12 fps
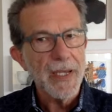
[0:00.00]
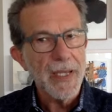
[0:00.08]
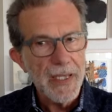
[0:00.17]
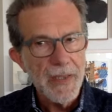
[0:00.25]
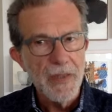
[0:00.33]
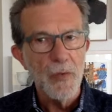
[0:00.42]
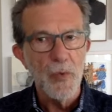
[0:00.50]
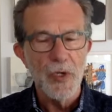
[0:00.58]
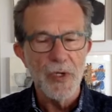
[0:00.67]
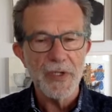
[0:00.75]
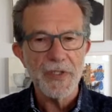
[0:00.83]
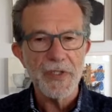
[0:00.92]
in the
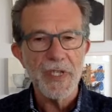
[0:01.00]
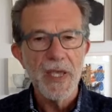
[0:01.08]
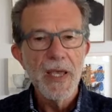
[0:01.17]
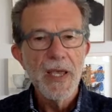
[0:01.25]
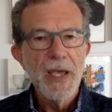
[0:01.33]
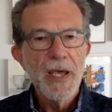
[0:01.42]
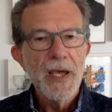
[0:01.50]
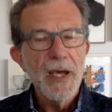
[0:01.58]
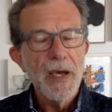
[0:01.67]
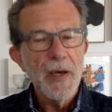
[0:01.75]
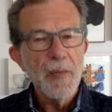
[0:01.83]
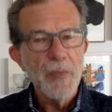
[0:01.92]
works,
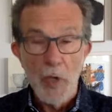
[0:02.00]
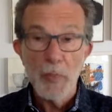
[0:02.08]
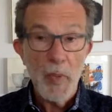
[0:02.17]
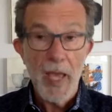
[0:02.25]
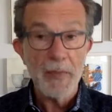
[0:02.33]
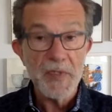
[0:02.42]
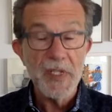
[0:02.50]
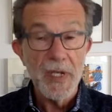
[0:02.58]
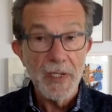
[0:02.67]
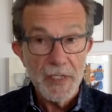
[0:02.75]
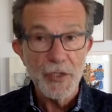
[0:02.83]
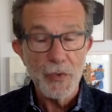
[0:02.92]
not perhaps in
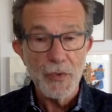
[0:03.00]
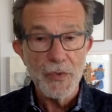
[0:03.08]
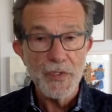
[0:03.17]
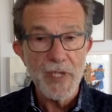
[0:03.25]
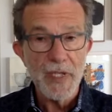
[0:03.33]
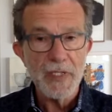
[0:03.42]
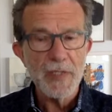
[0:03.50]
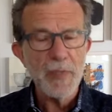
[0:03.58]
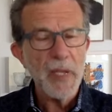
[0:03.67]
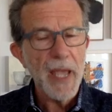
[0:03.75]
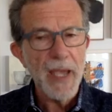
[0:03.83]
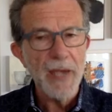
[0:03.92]
a literal sense,
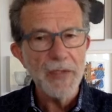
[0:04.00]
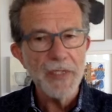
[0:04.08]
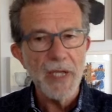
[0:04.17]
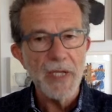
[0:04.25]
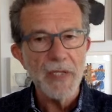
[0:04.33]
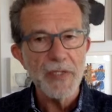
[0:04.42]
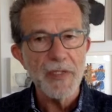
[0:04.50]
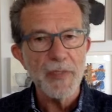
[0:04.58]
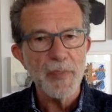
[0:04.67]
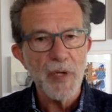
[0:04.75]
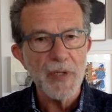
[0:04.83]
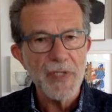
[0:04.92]
but how does the
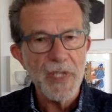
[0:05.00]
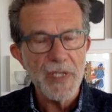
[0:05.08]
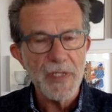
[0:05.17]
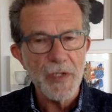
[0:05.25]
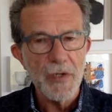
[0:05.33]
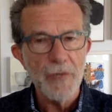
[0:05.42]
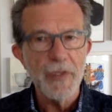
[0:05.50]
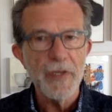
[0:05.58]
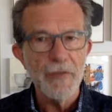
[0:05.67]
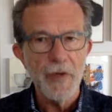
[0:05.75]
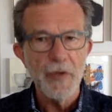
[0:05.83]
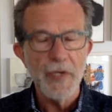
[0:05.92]
process of
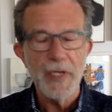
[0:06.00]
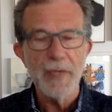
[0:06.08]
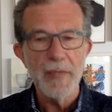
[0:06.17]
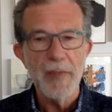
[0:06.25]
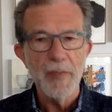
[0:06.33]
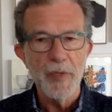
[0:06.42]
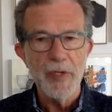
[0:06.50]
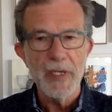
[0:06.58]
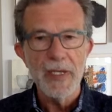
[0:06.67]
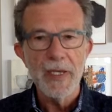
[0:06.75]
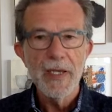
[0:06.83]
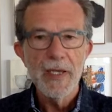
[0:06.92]
evoking
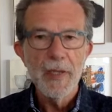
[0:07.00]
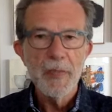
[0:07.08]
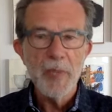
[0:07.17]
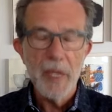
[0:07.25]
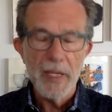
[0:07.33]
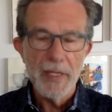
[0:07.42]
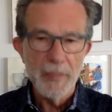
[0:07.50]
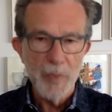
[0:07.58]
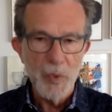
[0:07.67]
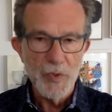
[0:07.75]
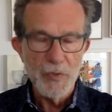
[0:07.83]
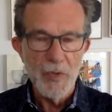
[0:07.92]
memory play an
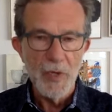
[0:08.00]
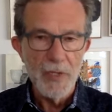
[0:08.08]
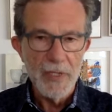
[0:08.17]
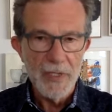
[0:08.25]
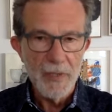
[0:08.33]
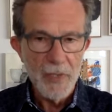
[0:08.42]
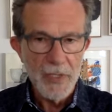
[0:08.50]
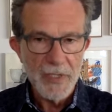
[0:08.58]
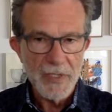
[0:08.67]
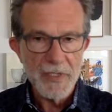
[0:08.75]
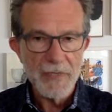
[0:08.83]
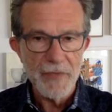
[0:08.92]
important role in the
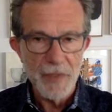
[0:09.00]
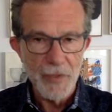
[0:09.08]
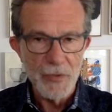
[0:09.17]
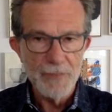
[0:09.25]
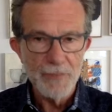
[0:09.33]
works for you?